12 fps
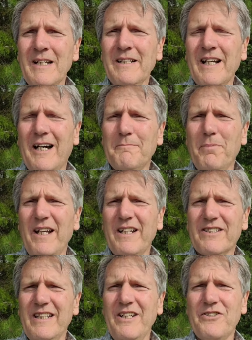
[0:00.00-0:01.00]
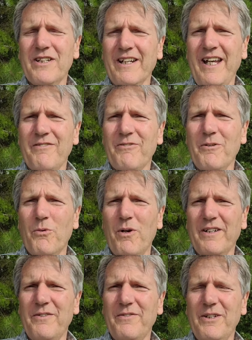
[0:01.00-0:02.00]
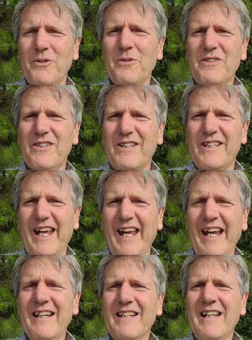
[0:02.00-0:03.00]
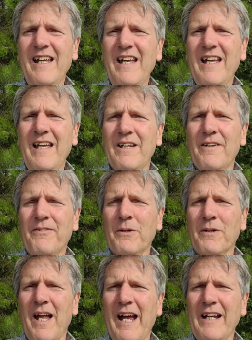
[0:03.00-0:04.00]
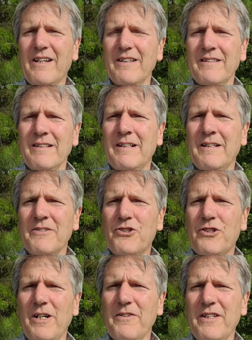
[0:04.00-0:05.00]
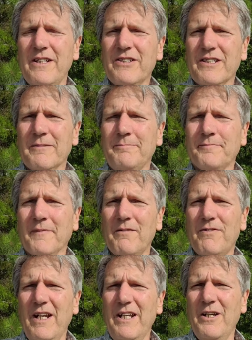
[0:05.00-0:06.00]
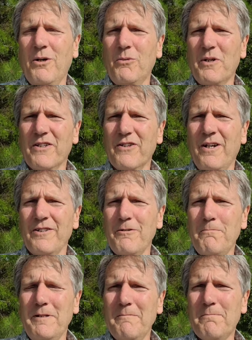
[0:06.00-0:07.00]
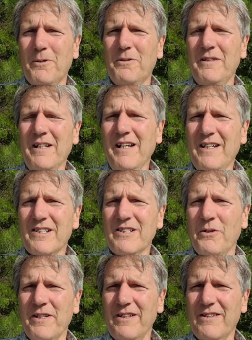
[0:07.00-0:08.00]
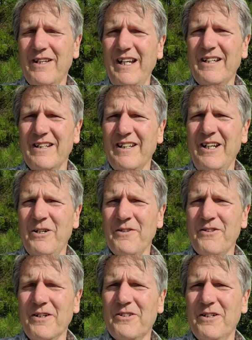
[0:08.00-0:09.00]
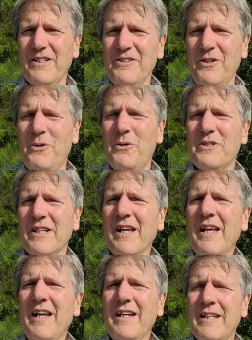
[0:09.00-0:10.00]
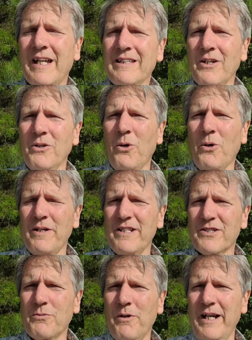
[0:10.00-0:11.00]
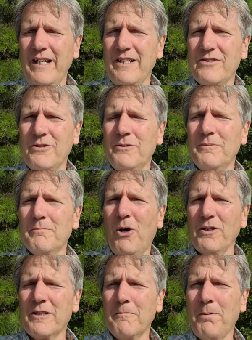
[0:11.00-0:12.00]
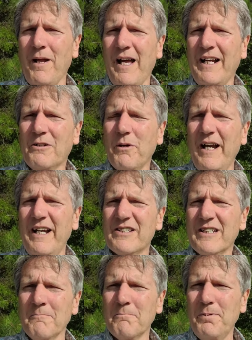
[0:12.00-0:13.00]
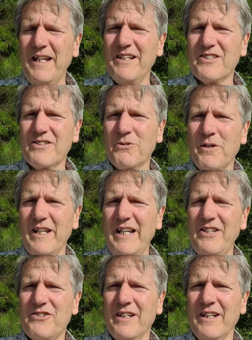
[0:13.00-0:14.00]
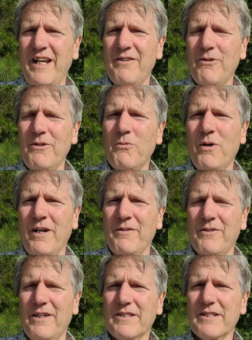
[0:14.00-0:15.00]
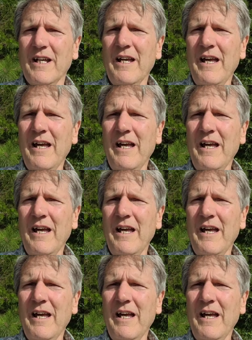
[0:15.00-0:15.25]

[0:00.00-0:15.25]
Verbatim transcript: God bless each and every one of you today. If you'd like, uh, share this video with other people so that they can hear the good news that the Lord is ready to multiply grace and peace toward each and every one of us.